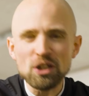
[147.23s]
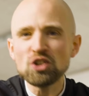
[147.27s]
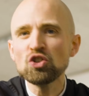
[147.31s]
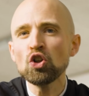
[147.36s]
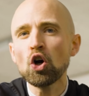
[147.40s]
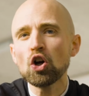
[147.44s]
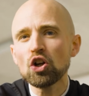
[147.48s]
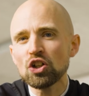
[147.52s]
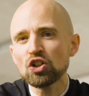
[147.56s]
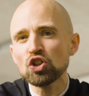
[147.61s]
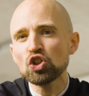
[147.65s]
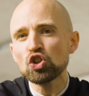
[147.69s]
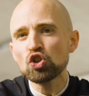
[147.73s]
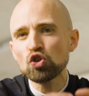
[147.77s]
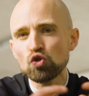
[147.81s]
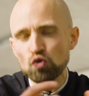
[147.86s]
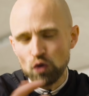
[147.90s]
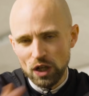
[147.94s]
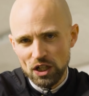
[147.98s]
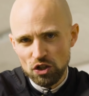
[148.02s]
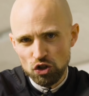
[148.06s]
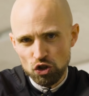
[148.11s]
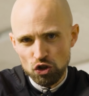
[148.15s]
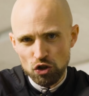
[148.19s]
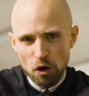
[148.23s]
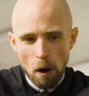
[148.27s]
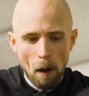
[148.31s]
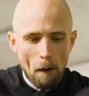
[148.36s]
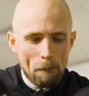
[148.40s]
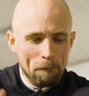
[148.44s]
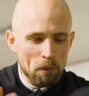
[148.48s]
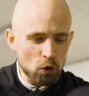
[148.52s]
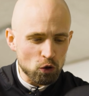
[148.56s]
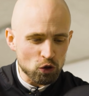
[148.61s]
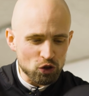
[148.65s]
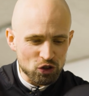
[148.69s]
it's not gonna stretch
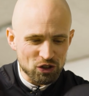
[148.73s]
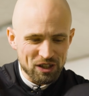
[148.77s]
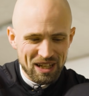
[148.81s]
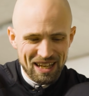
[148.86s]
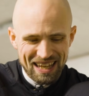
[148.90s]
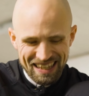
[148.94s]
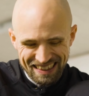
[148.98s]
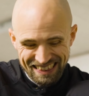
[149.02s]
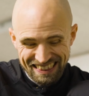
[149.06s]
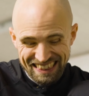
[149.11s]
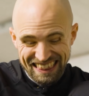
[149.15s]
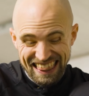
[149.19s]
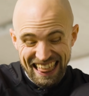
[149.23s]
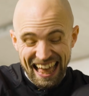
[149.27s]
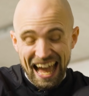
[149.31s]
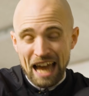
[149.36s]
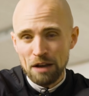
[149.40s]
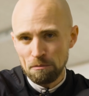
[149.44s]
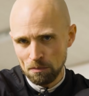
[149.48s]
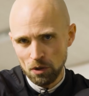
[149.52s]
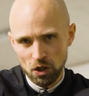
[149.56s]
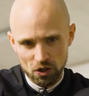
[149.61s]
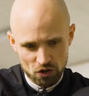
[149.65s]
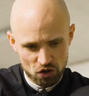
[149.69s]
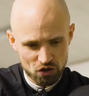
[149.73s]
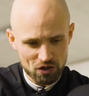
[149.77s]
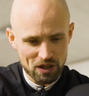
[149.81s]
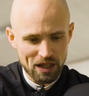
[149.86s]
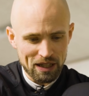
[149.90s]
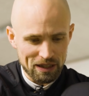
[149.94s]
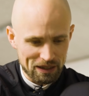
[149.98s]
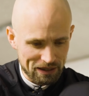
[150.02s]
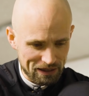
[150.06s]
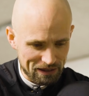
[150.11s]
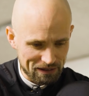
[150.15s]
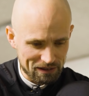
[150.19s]
per se that much,
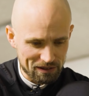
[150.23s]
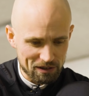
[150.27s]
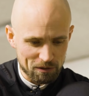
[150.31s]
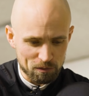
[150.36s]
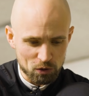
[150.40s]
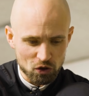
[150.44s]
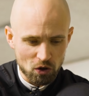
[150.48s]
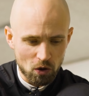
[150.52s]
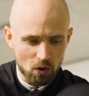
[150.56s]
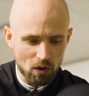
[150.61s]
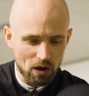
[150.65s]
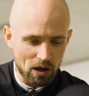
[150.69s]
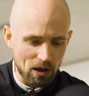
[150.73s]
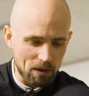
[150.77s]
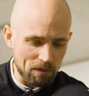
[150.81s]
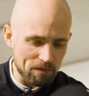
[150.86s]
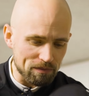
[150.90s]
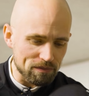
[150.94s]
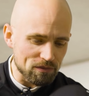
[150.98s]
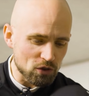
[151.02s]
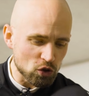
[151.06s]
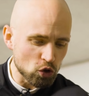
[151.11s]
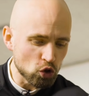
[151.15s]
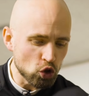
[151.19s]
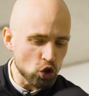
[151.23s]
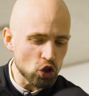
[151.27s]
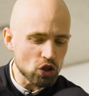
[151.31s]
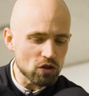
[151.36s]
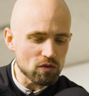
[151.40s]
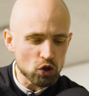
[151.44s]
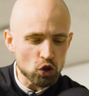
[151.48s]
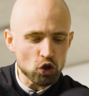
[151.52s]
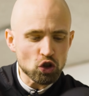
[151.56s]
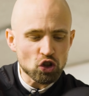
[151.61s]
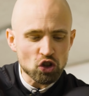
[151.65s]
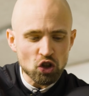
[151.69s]
at least. So
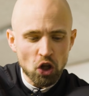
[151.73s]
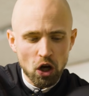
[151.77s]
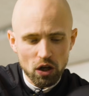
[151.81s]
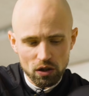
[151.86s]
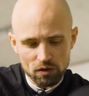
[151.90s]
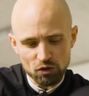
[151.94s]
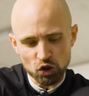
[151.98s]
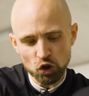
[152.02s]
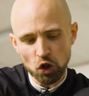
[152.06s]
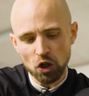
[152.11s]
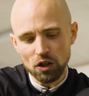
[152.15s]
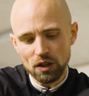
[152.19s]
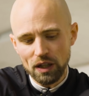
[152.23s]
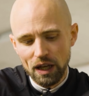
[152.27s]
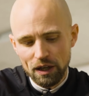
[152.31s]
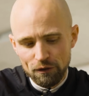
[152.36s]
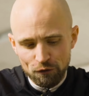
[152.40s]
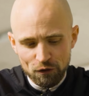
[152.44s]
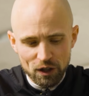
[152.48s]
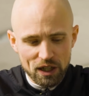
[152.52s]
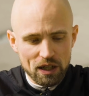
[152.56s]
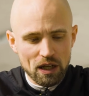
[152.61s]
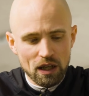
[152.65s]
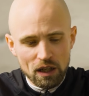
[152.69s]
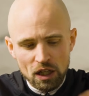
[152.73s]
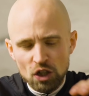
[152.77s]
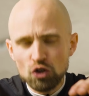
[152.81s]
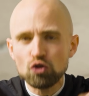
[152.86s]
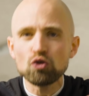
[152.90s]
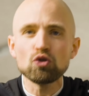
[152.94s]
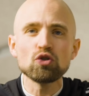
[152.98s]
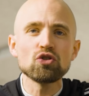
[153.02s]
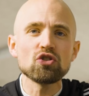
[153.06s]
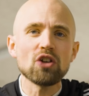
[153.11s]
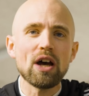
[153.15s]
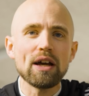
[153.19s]
good snug sock-like fit,
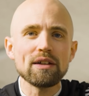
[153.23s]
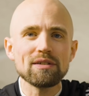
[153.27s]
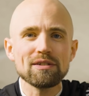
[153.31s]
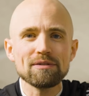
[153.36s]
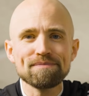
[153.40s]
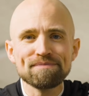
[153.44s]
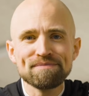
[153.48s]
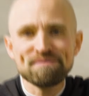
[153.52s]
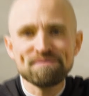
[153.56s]
true to size.